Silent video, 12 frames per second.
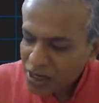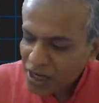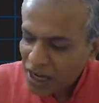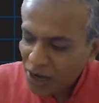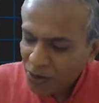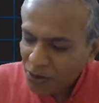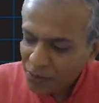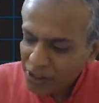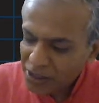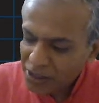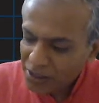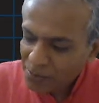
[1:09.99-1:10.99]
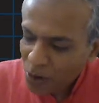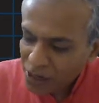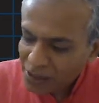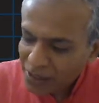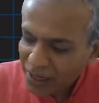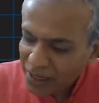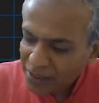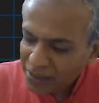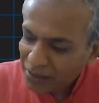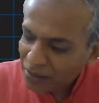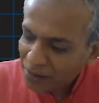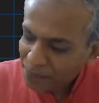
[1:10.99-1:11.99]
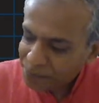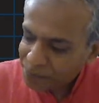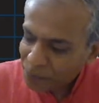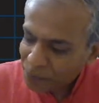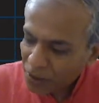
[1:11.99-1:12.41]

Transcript: Now, in the model that um,